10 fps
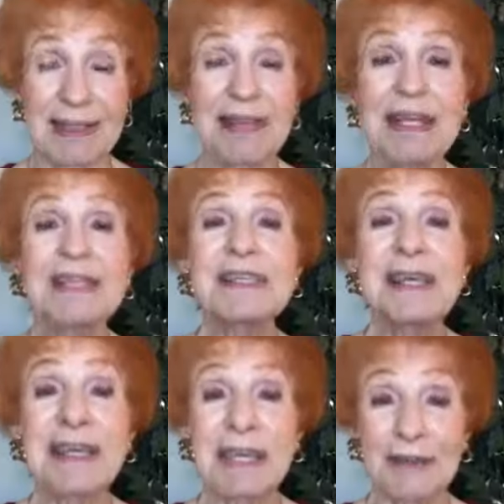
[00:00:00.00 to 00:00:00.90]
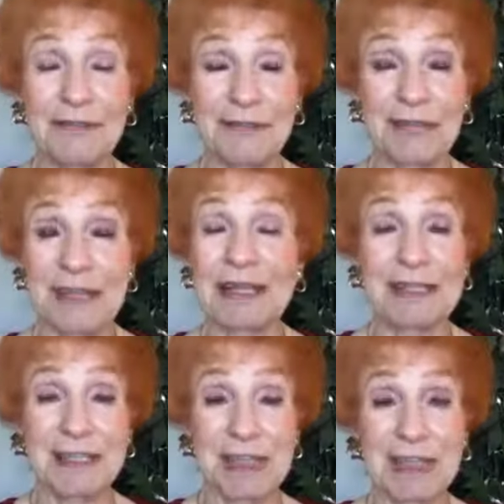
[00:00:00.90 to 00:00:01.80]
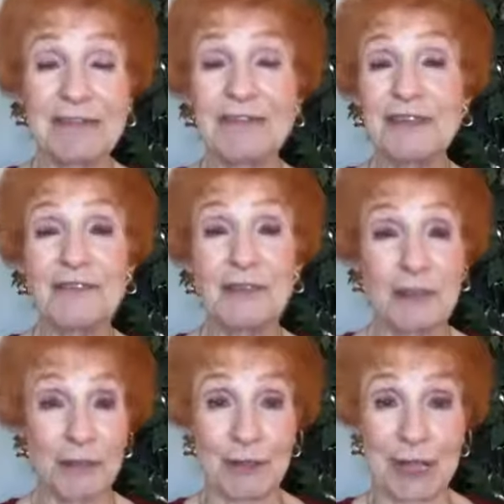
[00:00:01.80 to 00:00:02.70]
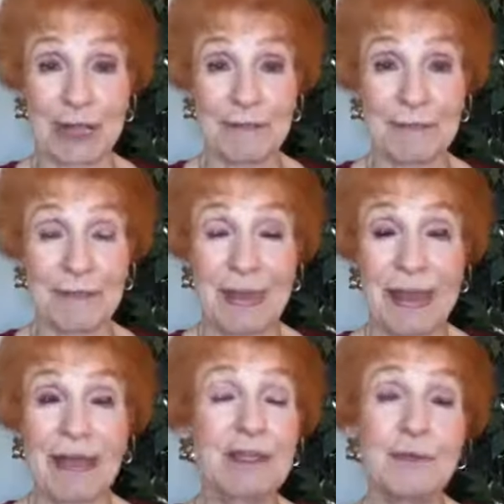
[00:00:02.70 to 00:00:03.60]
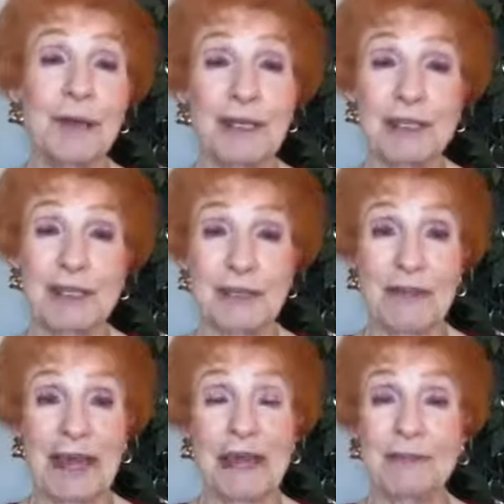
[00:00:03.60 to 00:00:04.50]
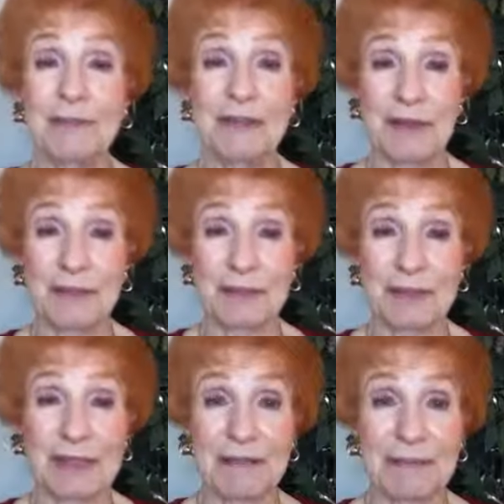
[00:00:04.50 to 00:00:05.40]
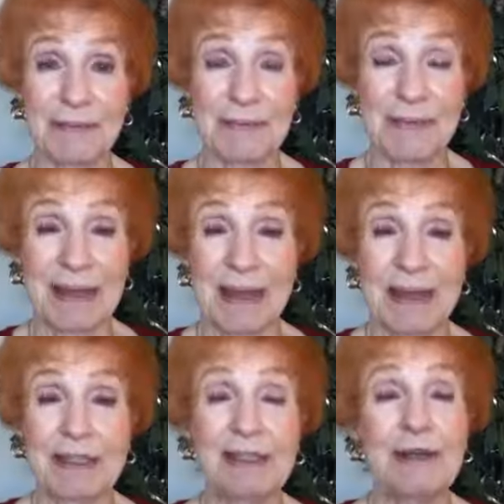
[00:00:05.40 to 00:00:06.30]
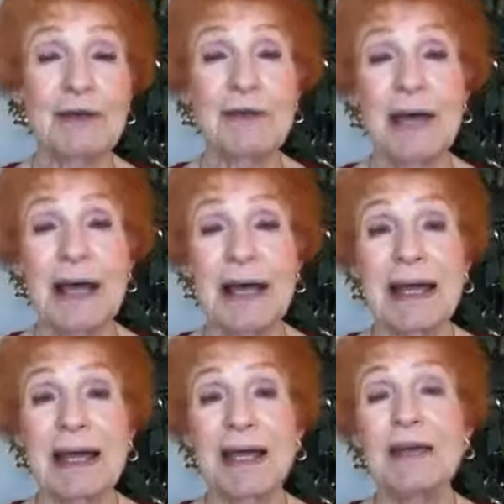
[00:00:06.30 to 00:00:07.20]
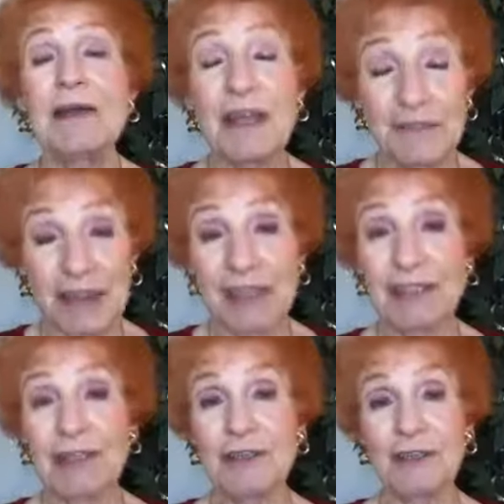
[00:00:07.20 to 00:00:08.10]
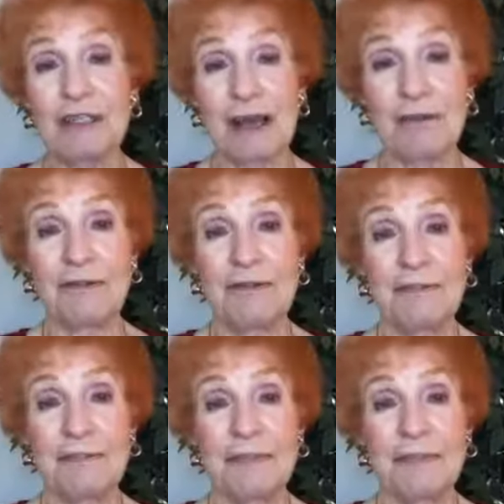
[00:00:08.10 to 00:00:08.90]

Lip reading: It is the gift. It is the gift in the journey. And you want to share that with others. So invest in yourself.